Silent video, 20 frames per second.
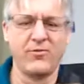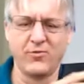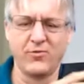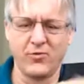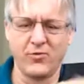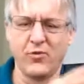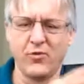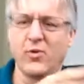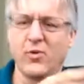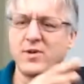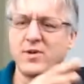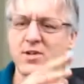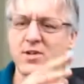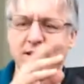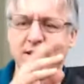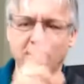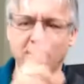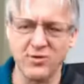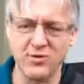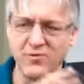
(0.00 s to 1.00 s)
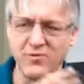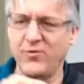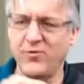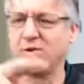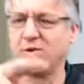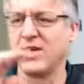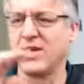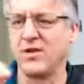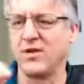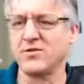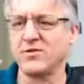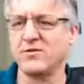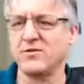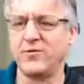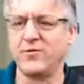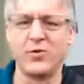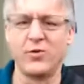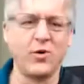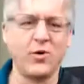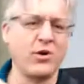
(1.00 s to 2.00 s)
Which is like 2 counts of
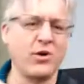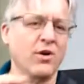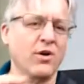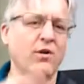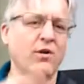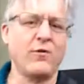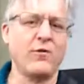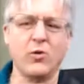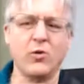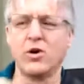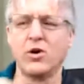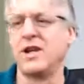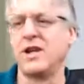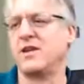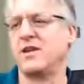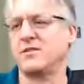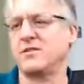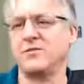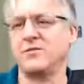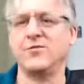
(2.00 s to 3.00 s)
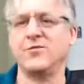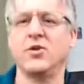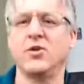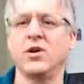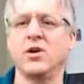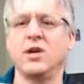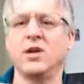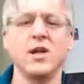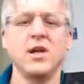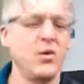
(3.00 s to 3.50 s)
4 or 4 counts of 4